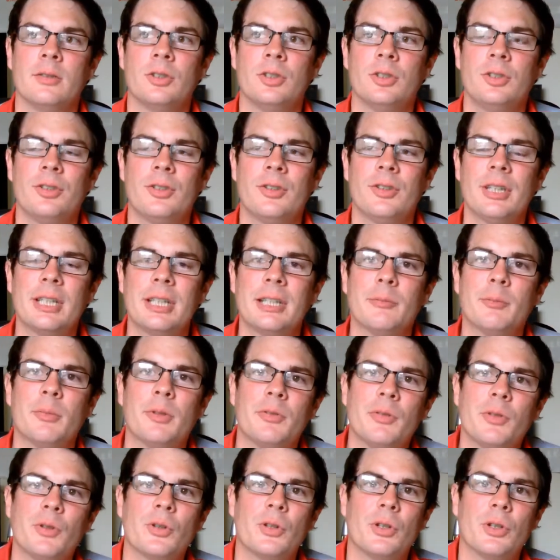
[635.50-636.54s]
just think
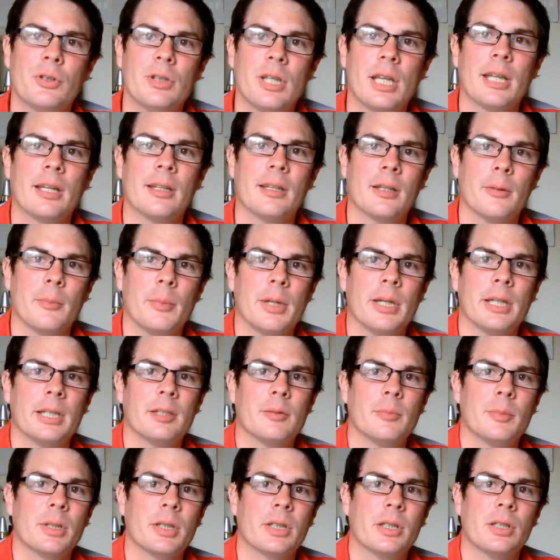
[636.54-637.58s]
before you take the
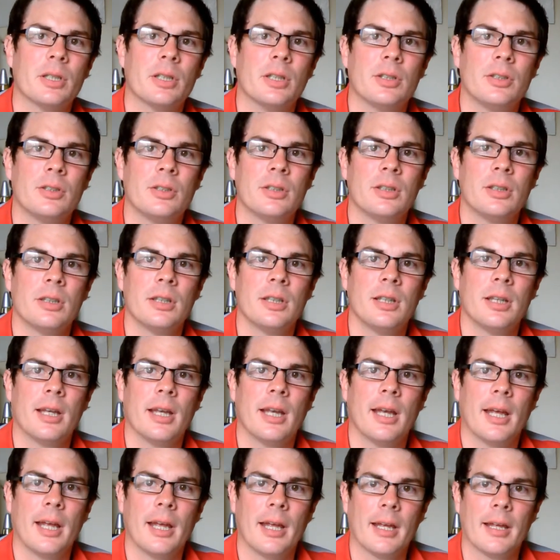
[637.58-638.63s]
piss, because
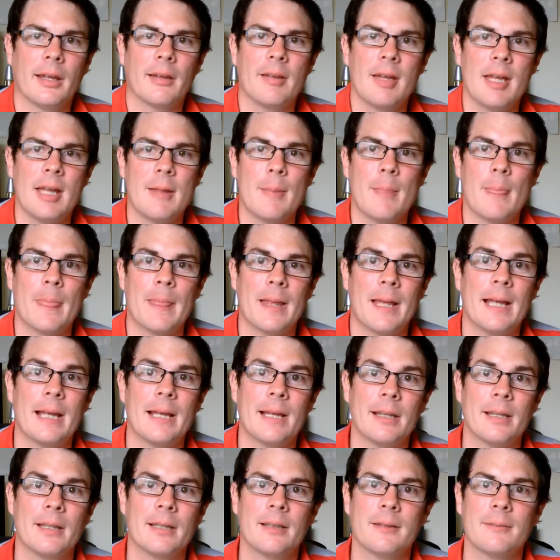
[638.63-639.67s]
it,
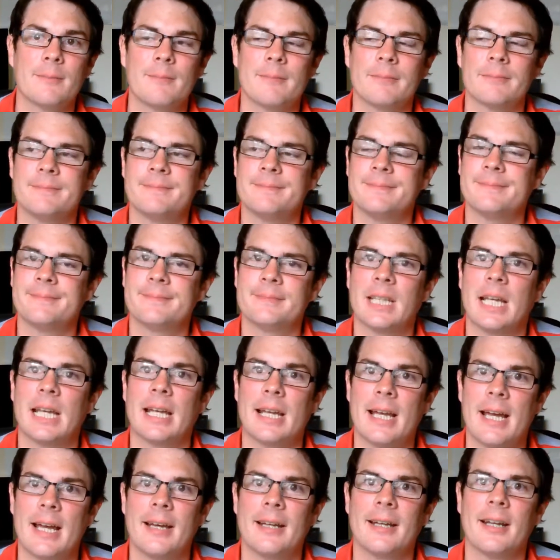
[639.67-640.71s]
it,
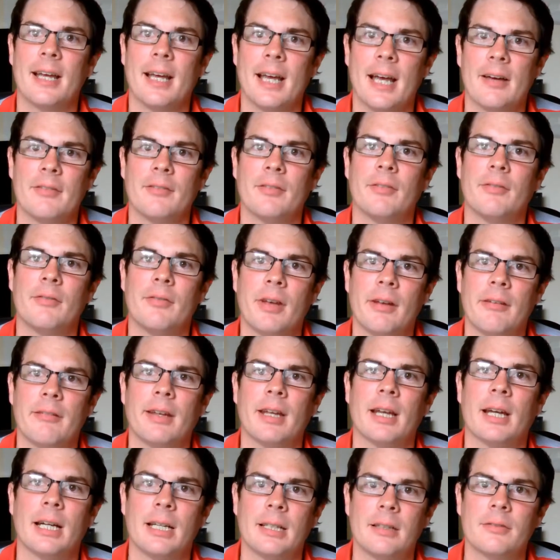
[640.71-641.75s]
it can have a
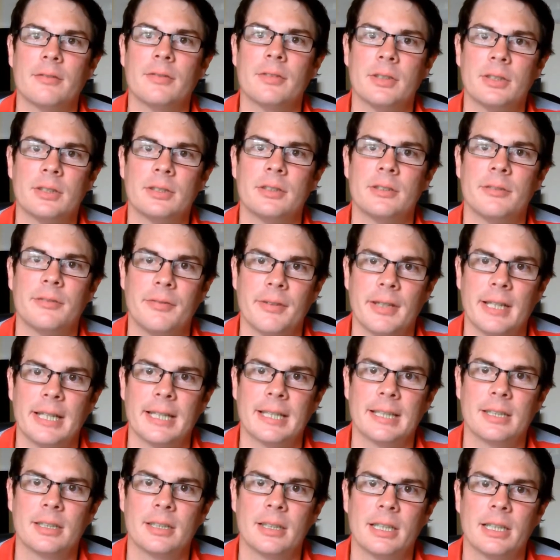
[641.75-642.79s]
very adverse
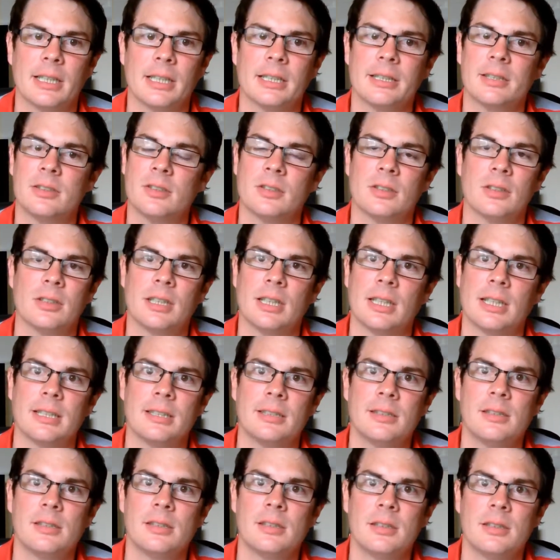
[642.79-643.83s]
effect, and it's not
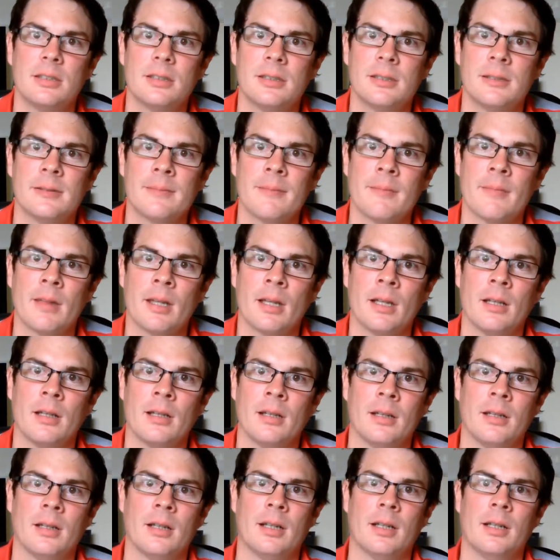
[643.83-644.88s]
nice.
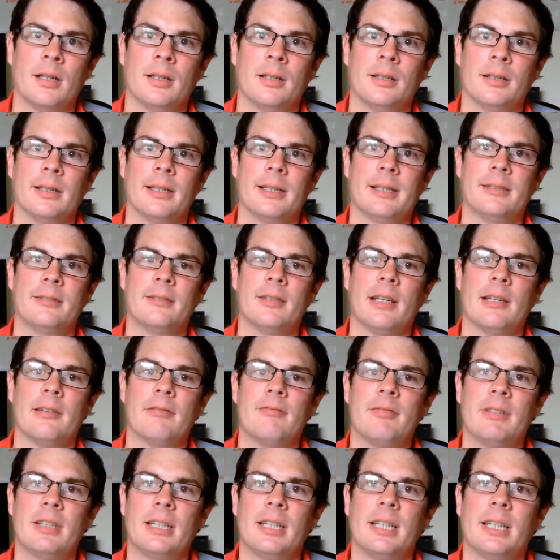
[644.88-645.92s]
And
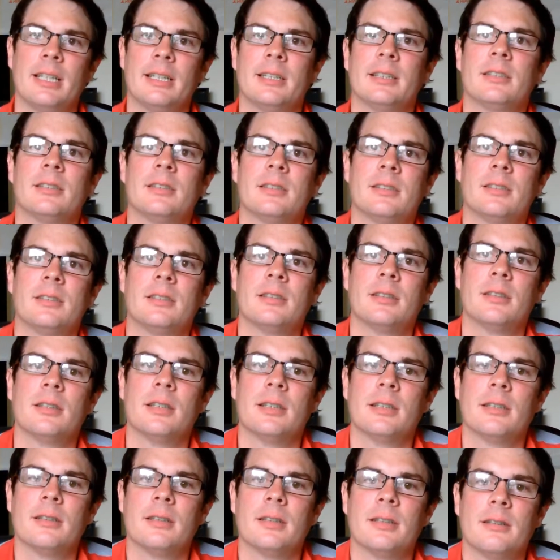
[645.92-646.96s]
it really is,
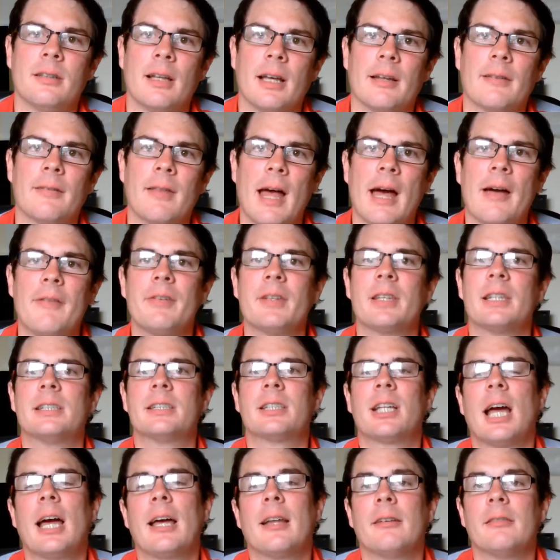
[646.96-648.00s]
having
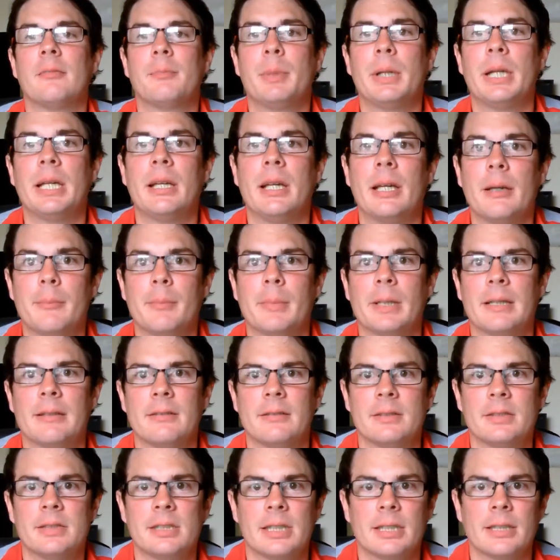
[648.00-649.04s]
this can be
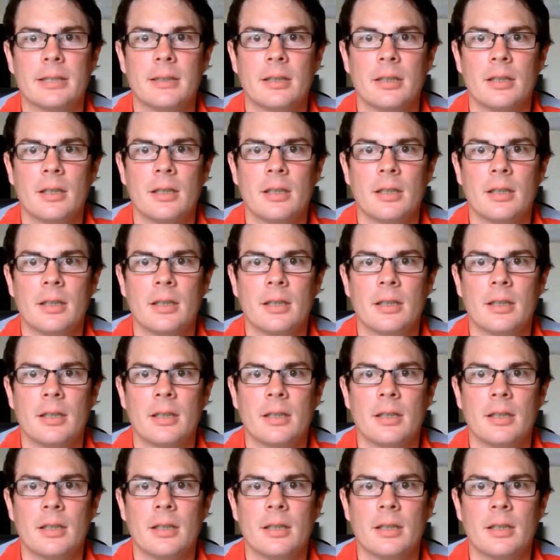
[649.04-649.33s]
embarrassing.